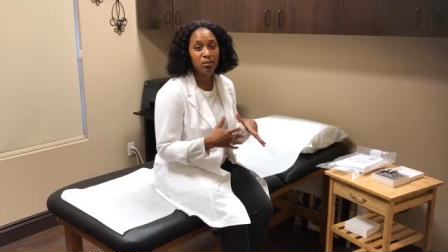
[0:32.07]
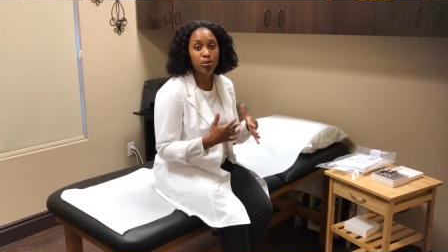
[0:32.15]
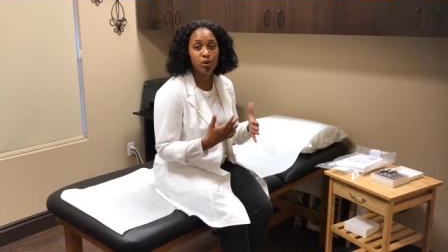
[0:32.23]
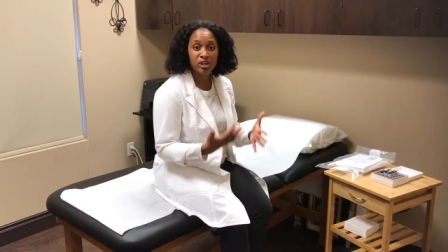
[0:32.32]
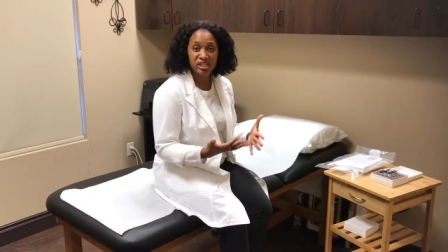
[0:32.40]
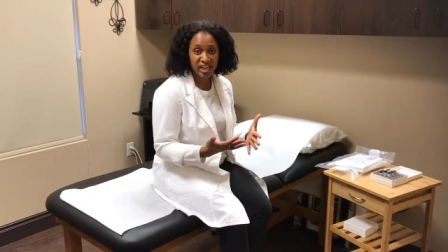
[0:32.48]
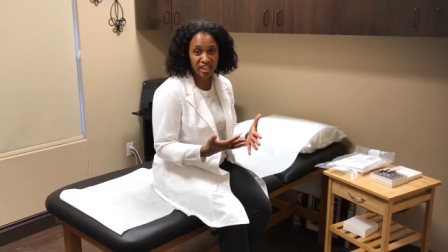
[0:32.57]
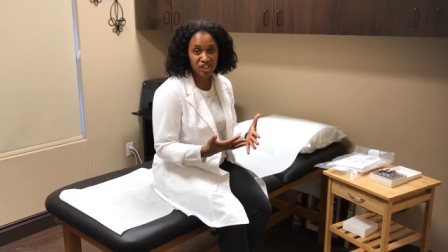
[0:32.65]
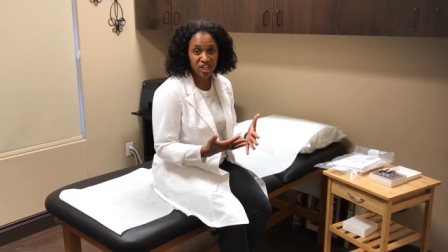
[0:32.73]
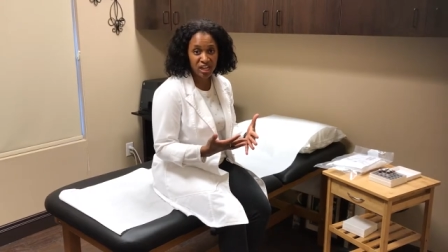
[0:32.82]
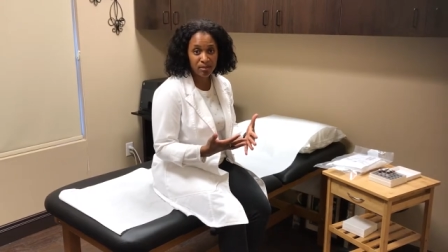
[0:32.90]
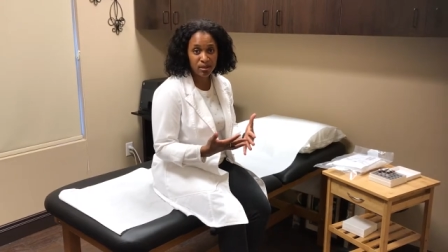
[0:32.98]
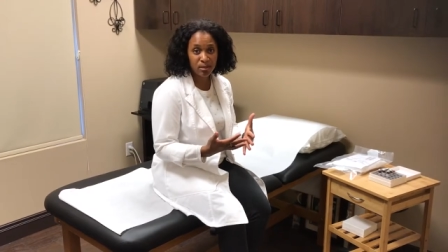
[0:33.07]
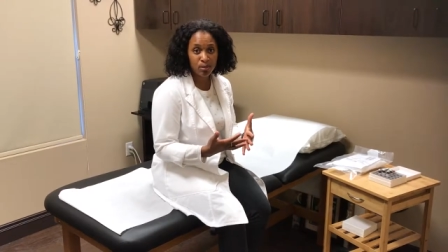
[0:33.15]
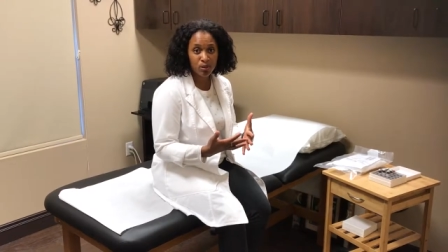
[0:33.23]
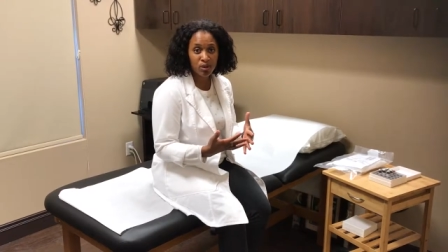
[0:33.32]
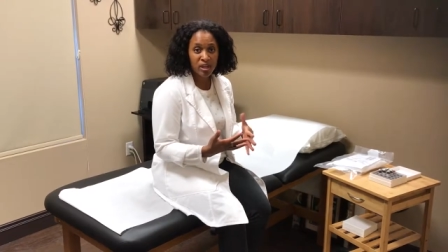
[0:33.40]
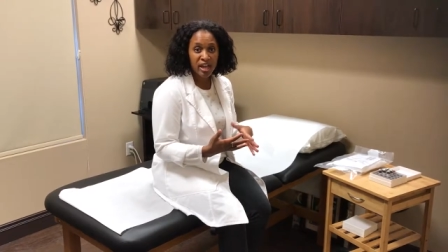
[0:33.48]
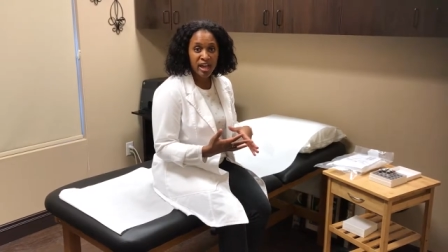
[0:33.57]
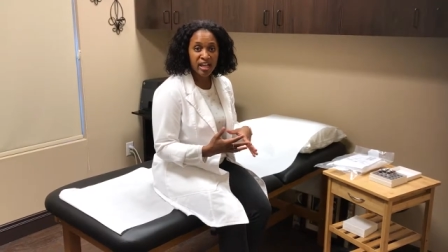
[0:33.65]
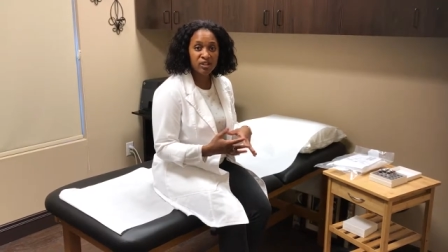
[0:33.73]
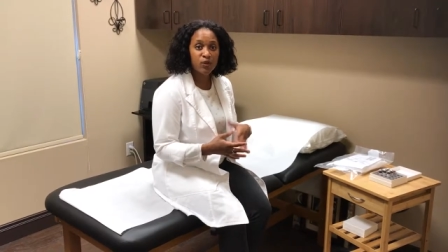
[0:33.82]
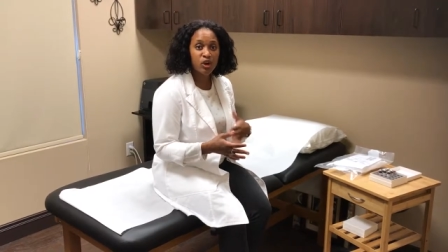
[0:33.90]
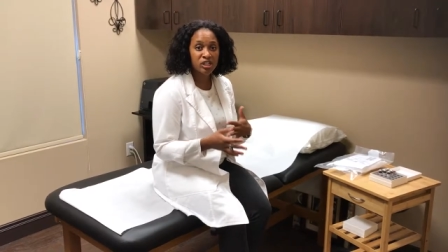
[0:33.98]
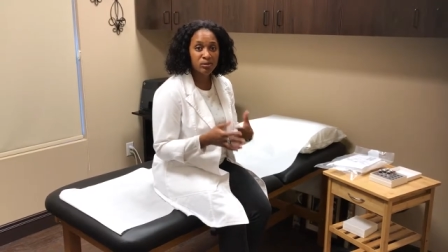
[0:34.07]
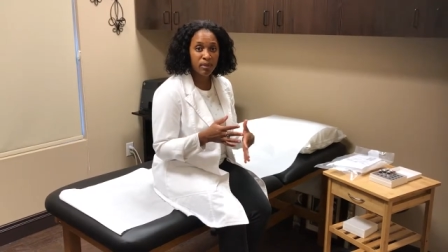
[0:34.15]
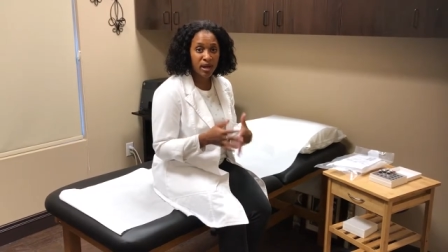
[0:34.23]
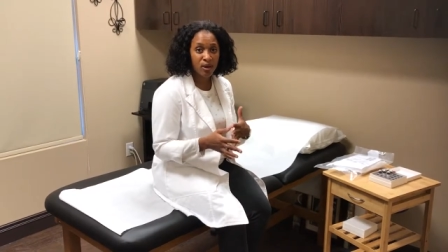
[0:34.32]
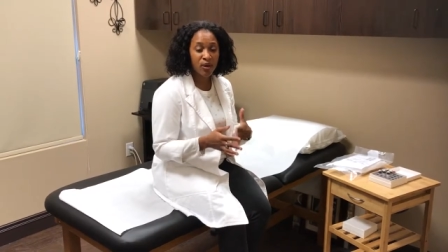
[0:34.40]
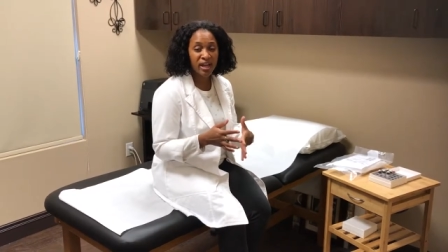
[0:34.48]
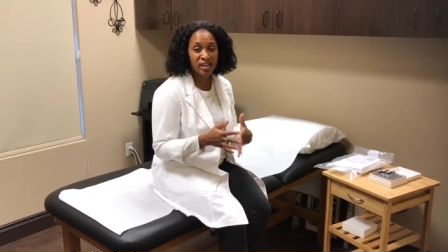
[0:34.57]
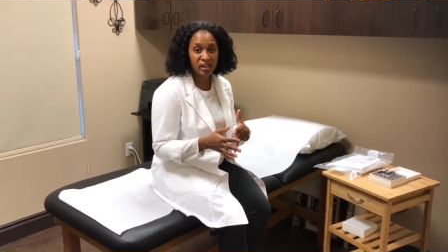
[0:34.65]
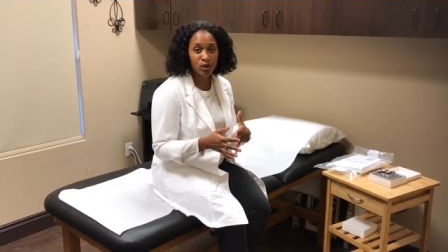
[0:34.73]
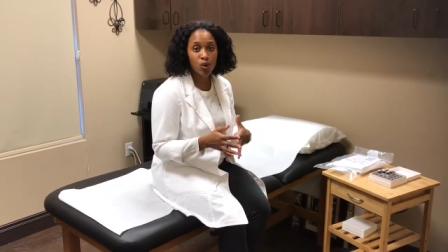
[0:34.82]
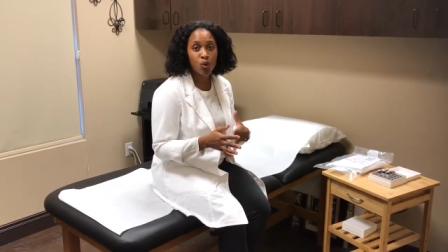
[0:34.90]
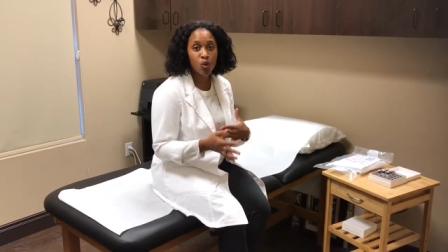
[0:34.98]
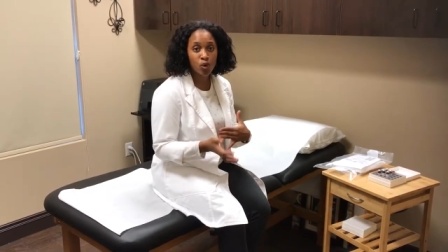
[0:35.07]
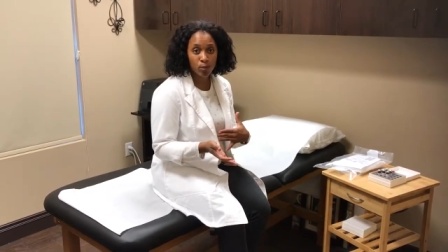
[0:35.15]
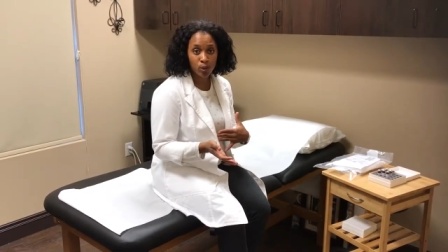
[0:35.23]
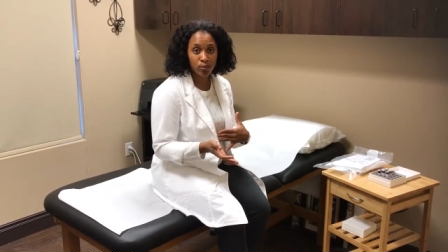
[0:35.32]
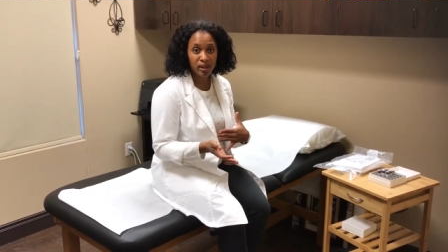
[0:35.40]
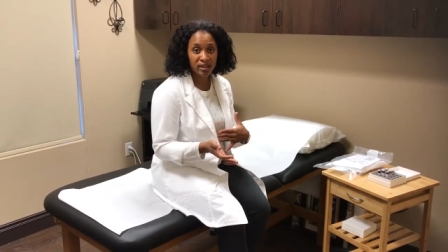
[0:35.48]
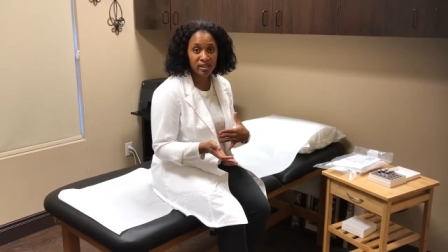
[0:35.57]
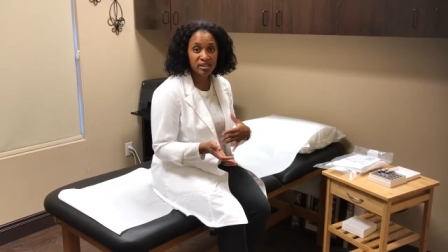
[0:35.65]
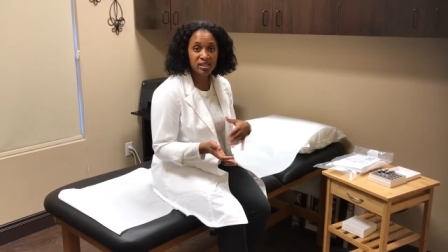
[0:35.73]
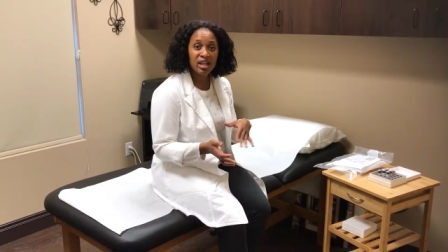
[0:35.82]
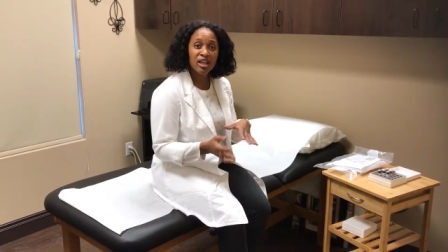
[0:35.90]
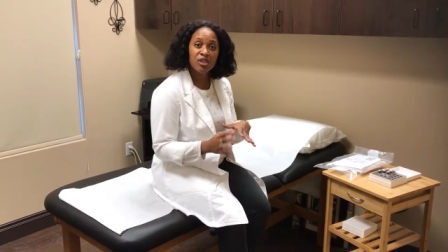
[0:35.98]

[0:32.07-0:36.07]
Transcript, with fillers: important to educate people as far as bioidentical hormone pellets.